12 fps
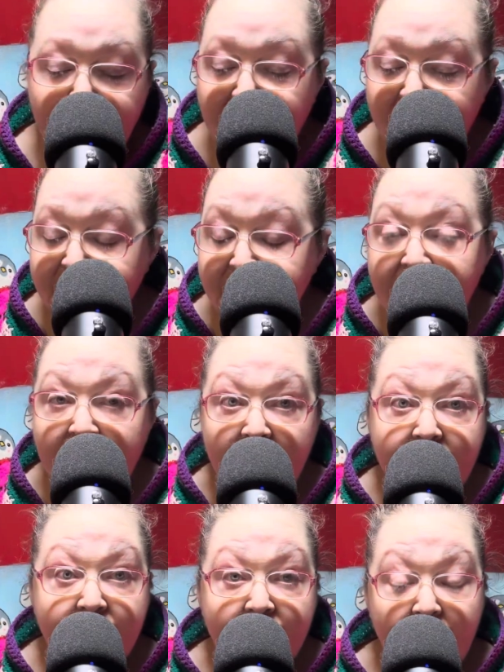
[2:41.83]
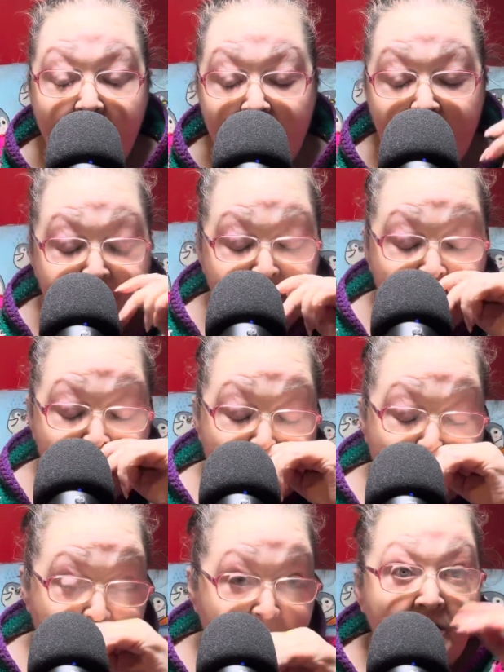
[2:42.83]
It's knit with
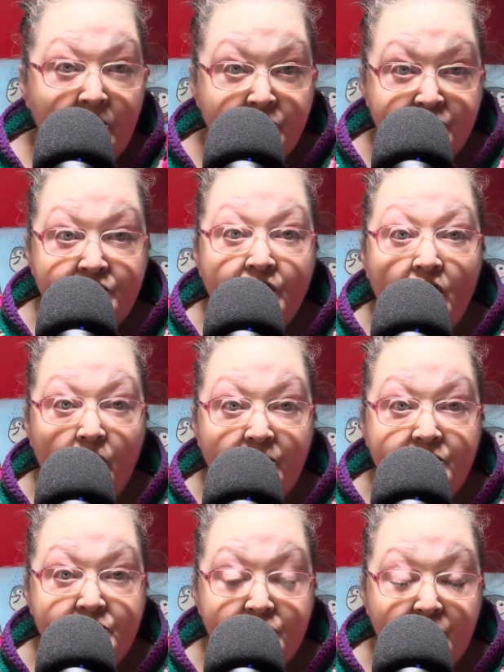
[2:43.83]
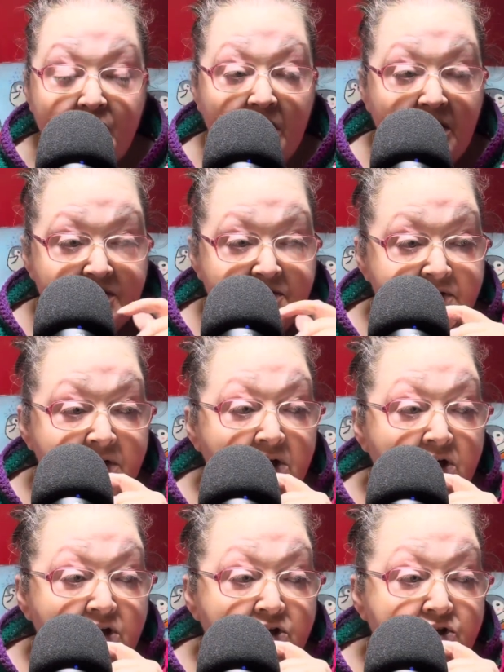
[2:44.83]
brioche style with 2 colours.
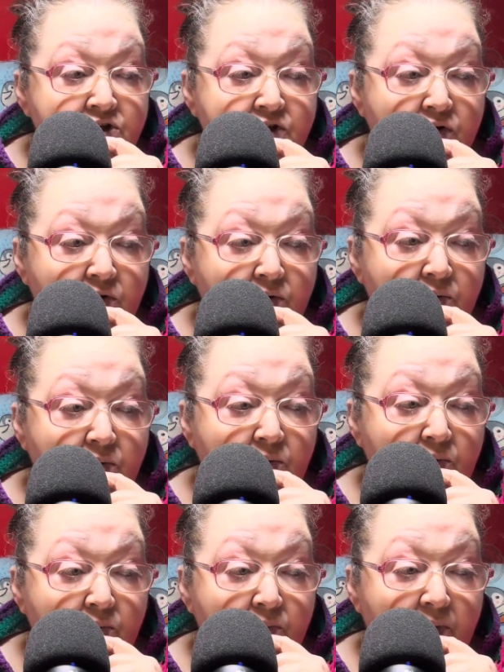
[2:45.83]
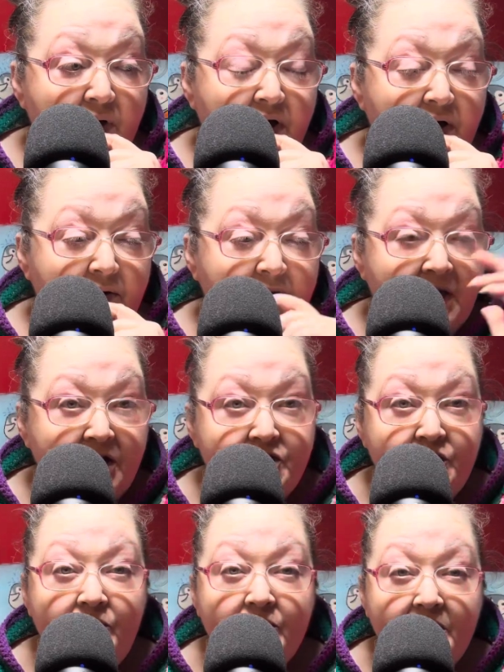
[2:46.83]
So unless
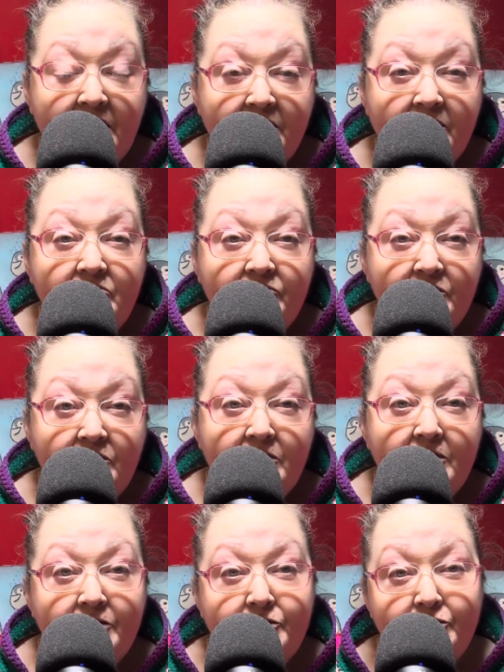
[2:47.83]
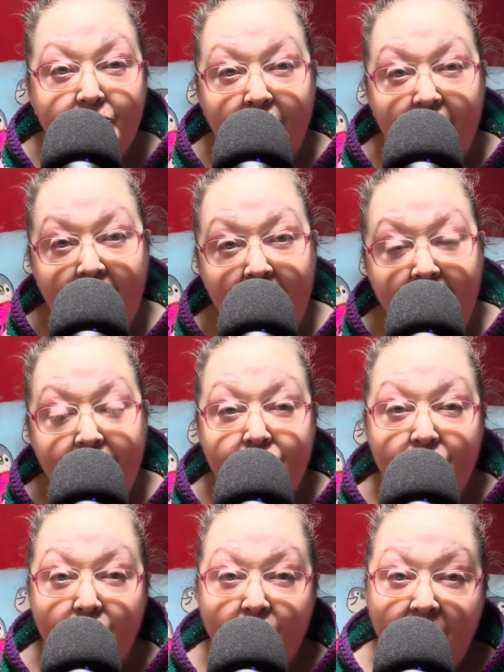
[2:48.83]
you know how to convert a 2-colour to
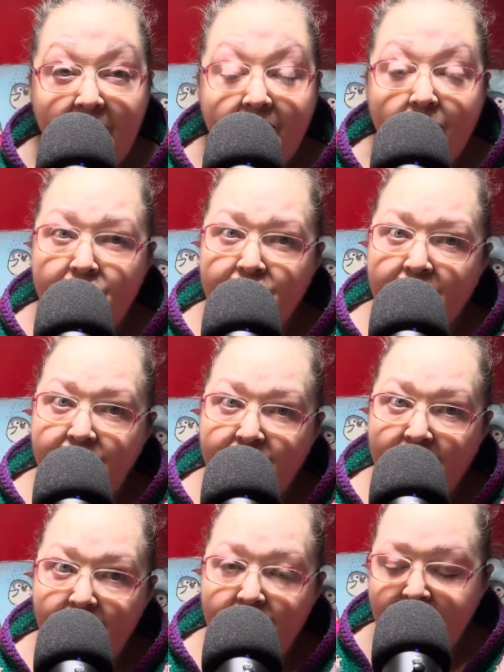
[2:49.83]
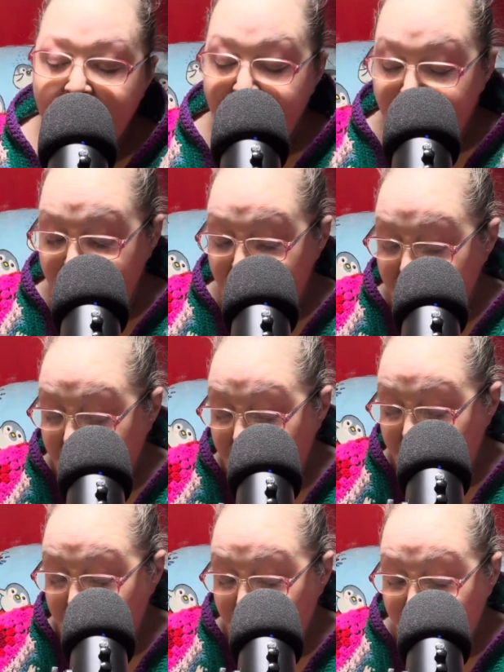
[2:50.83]
a 1, which I don't,
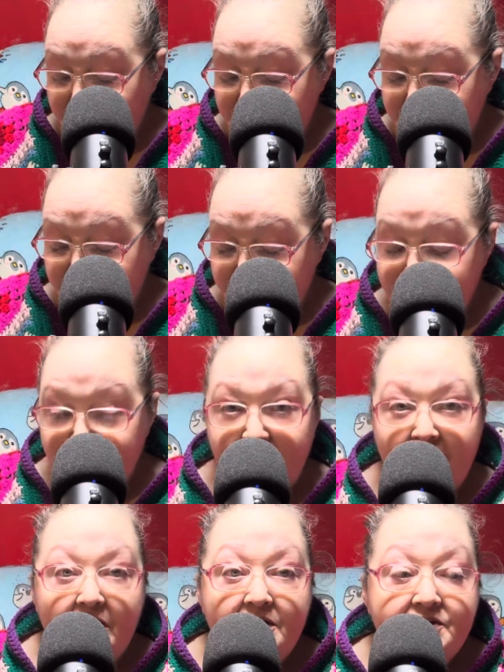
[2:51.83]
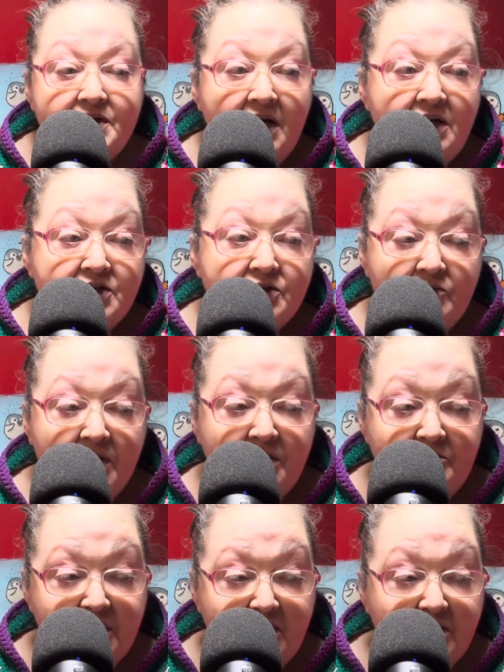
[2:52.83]
you would need 2 colours. And it's great
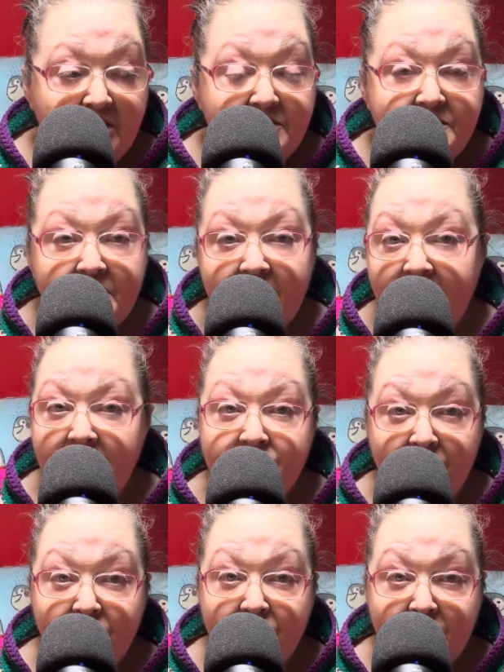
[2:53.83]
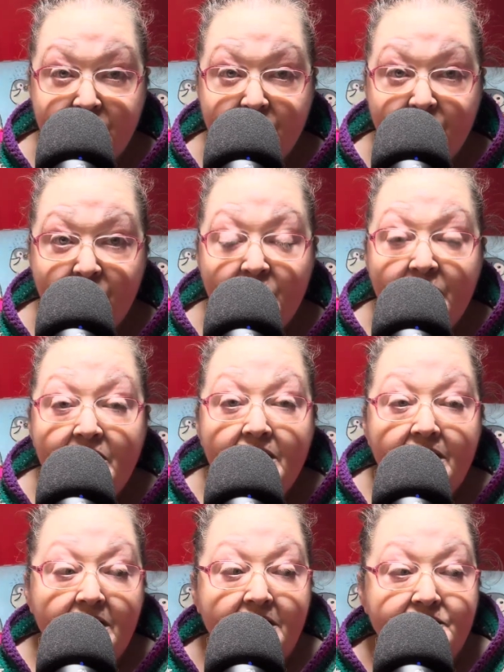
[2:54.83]
because it is reversible,
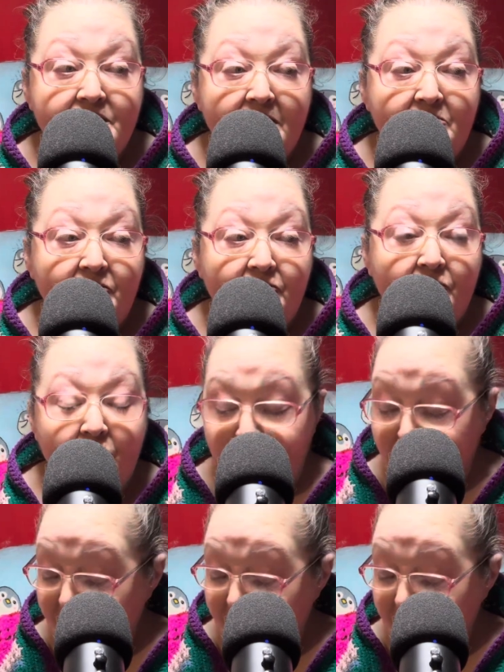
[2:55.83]
except for,